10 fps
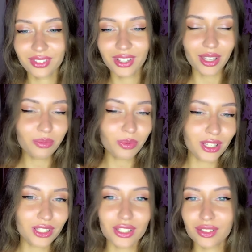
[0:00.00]
Hi
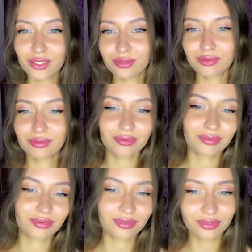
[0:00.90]
Peyton.
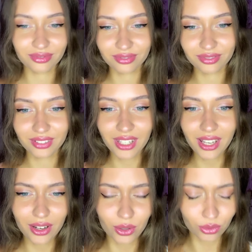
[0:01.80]

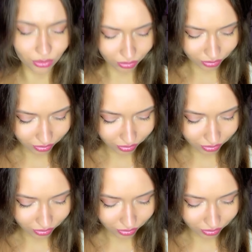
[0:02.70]
Oh,